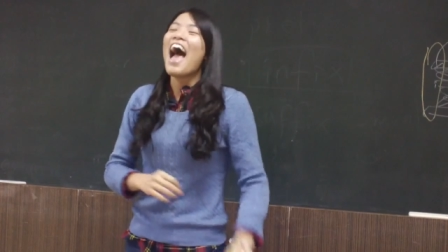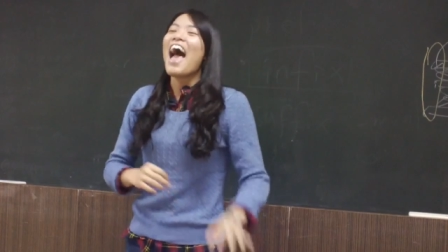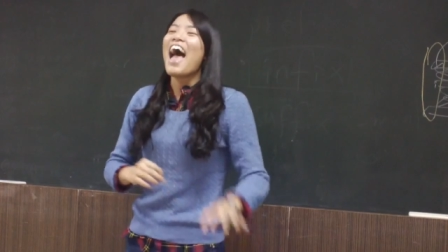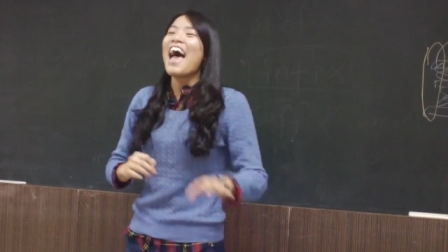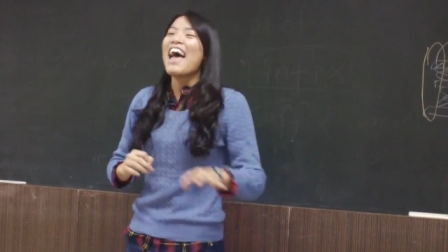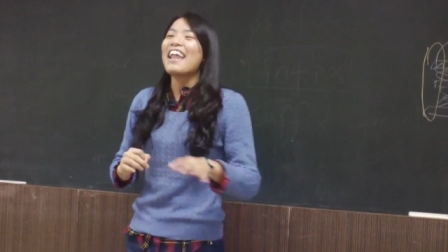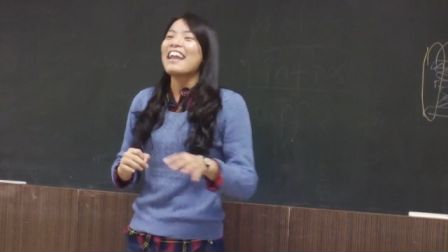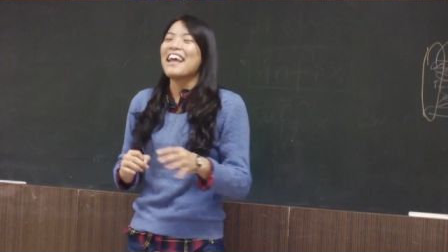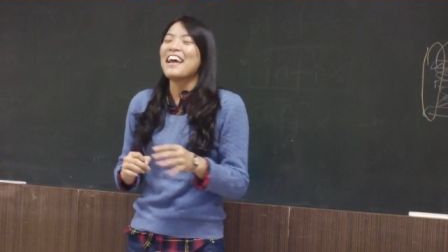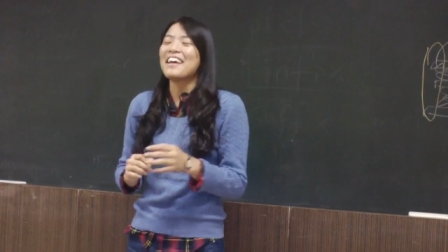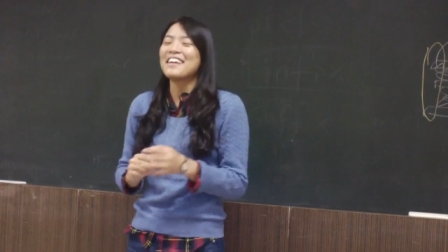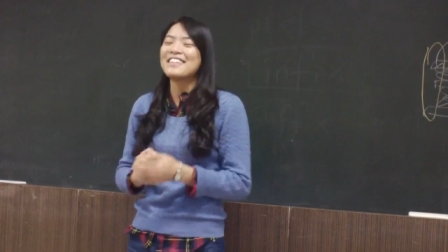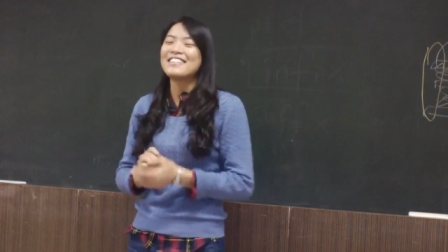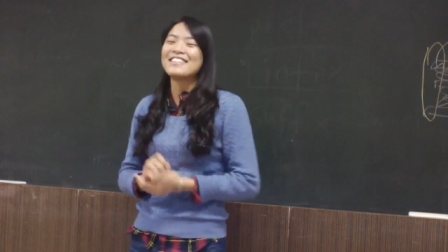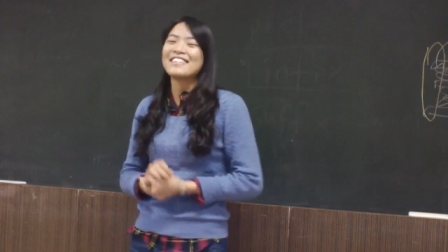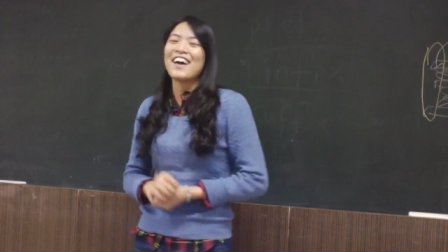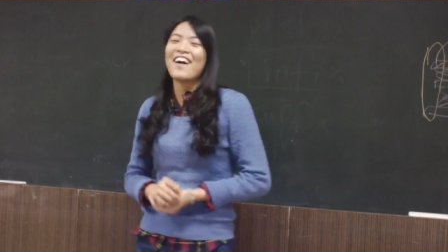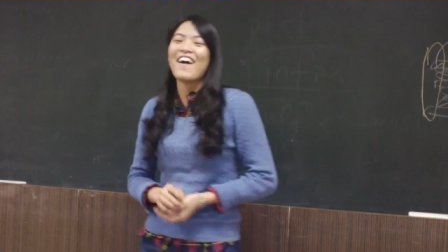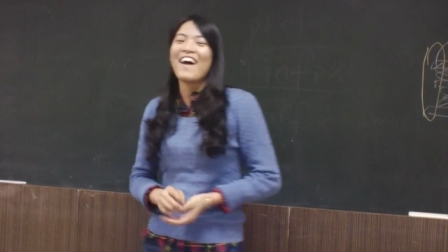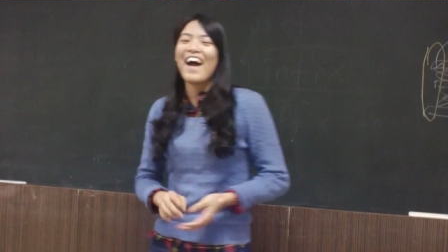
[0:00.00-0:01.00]
And then
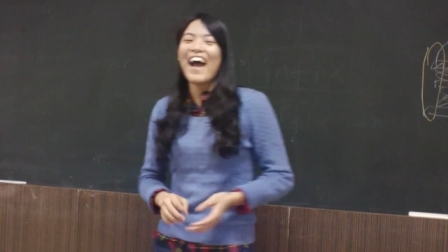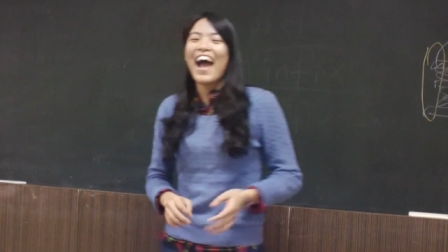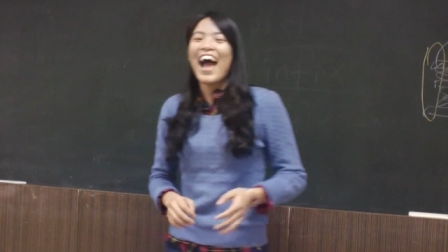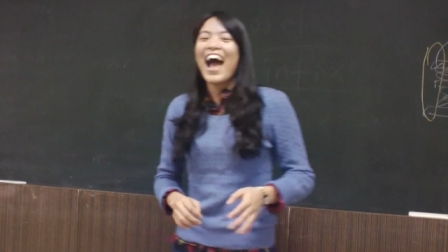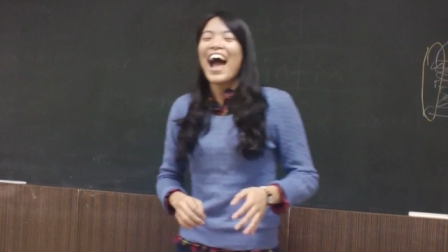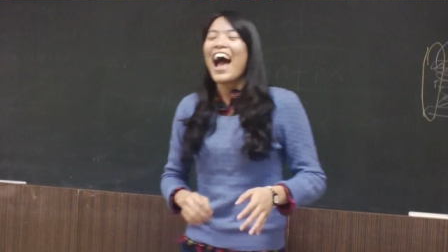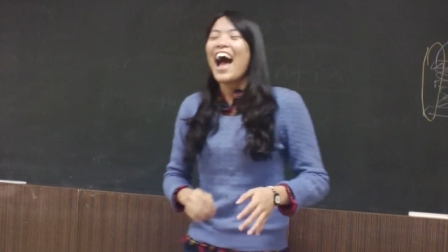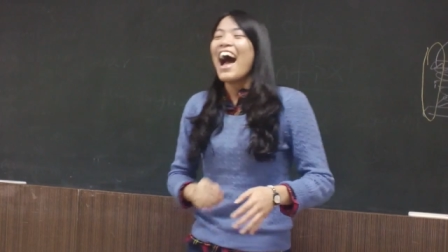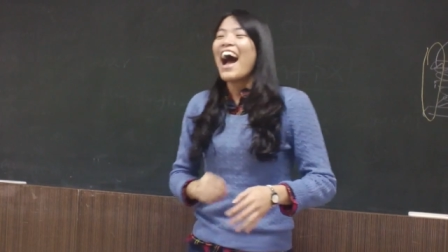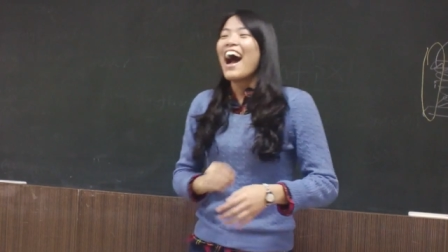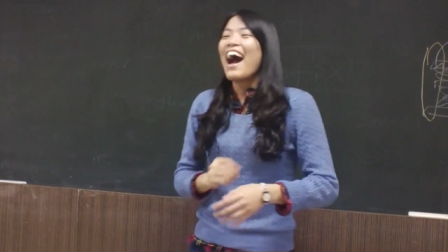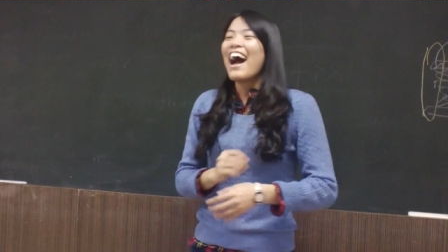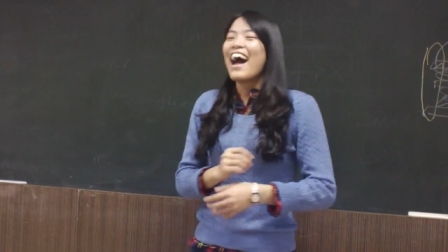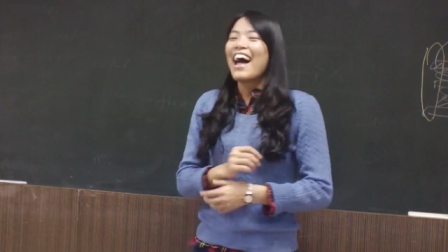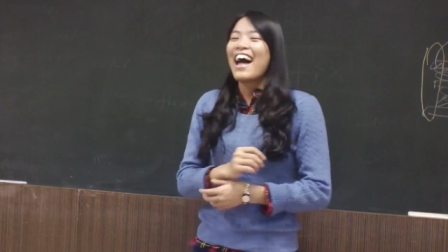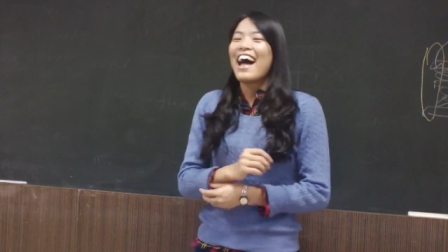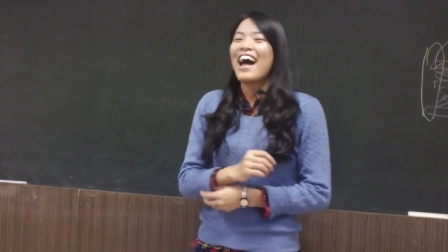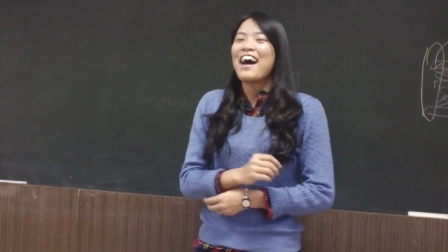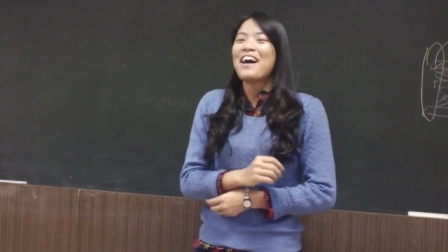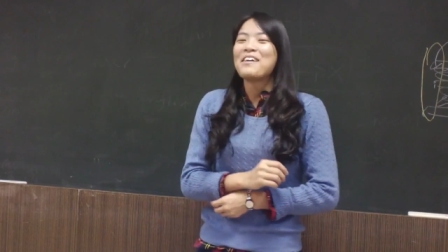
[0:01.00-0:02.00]
so,
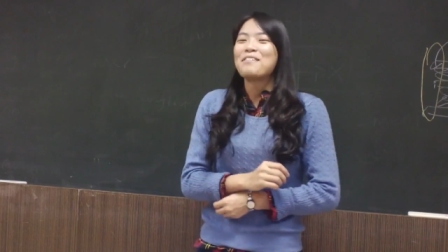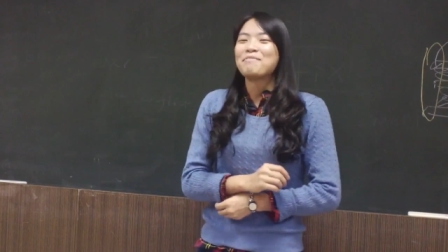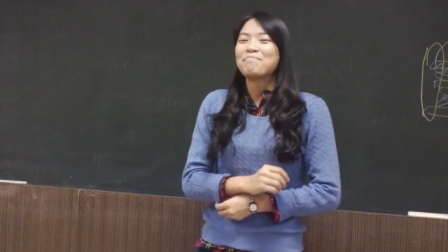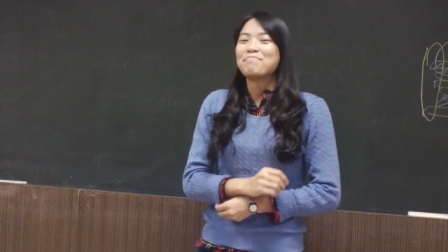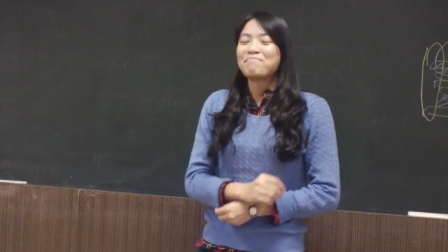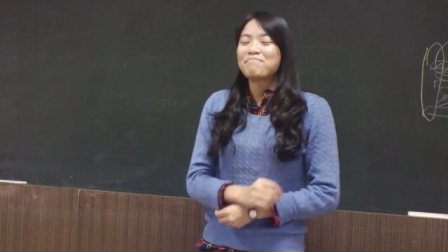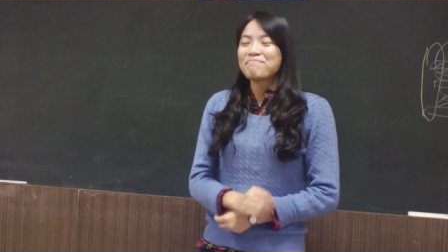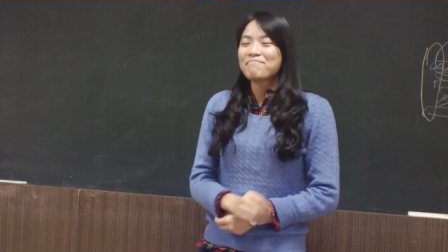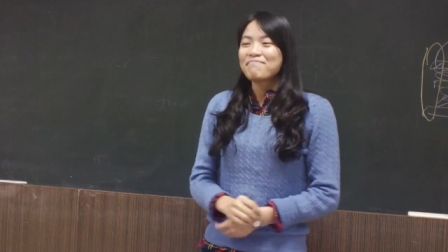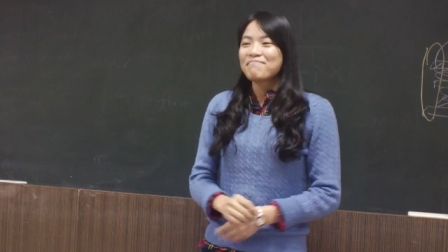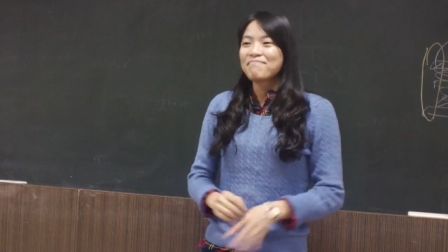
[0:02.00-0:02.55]
um,